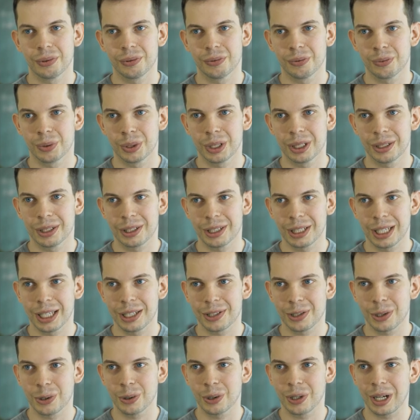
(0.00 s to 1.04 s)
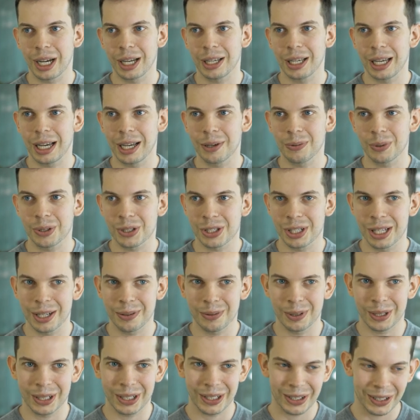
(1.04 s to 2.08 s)
wouldn't say so. I, I was
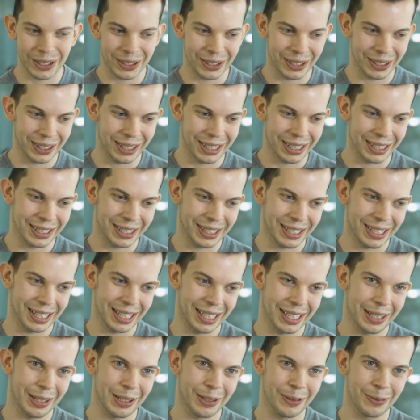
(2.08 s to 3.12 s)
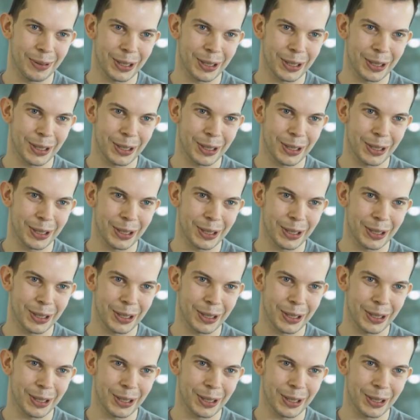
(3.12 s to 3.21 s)
never this uh,